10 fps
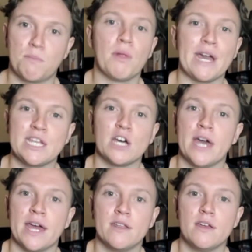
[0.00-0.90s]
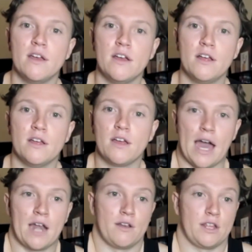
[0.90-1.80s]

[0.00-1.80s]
Play till then. I don't.